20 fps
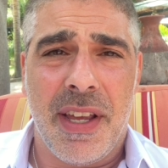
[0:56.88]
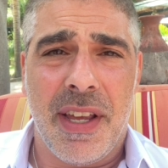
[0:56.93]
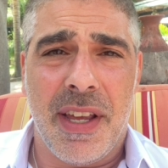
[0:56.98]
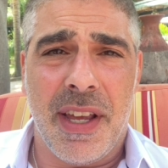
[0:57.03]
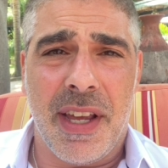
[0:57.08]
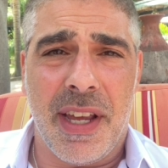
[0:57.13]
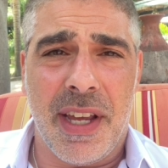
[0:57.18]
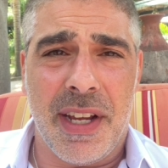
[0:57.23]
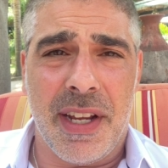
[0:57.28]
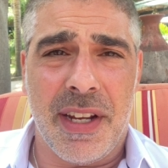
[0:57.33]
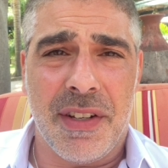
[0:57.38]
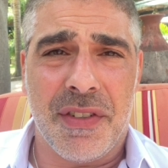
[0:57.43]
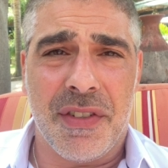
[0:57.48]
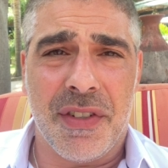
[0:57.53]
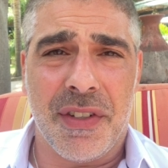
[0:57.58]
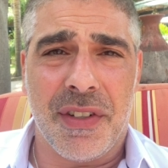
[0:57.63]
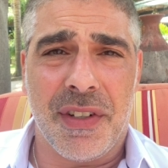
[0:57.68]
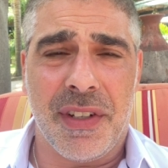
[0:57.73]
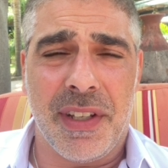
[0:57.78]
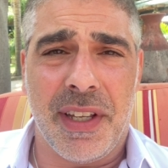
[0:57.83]
And
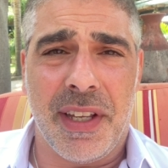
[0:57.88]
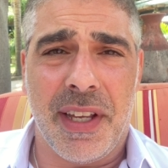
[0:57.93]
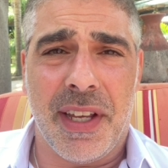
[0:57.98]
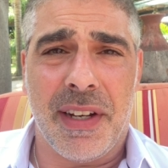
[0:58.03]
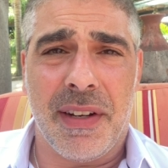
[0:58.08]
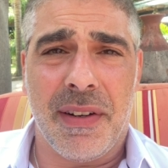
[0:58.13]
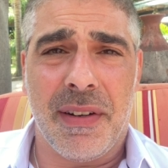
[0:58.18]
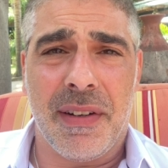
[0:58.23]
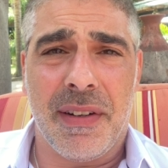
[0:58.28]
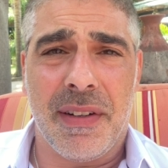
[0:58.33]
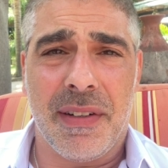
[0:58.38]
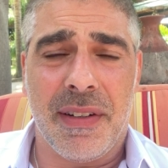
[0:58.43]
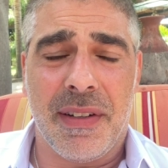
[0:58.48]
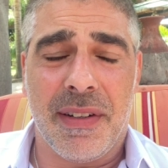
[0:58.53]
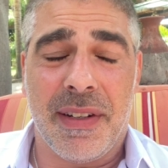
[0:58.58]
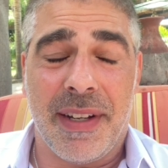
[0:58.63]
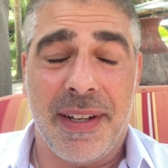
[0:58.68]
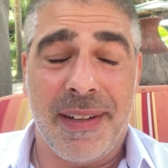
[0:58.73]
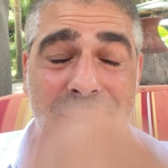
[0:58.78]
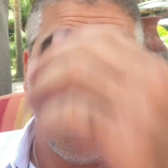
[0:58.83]
certainly at,
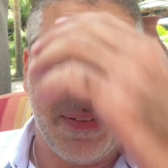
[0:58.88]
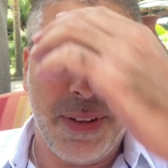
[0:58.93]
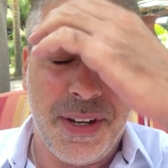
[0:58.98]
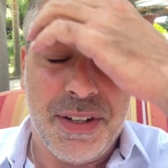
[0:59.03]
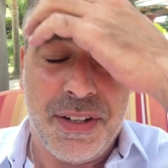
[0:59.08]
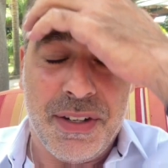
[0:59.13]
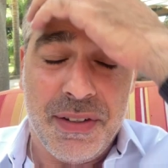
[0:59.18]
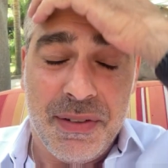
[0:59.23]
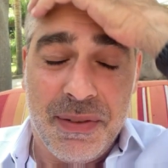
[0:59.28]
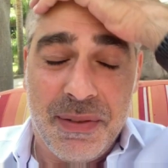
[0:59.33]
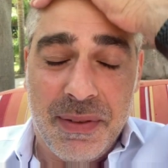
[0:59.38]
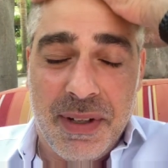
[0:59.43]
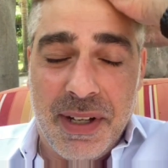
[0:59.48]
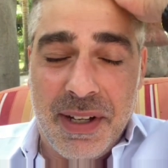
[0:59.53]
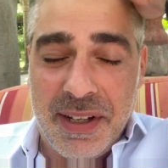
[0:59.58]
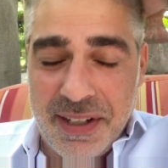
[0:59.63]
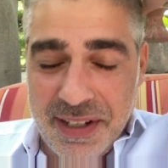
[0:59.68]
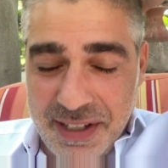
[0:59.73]
I don't know, at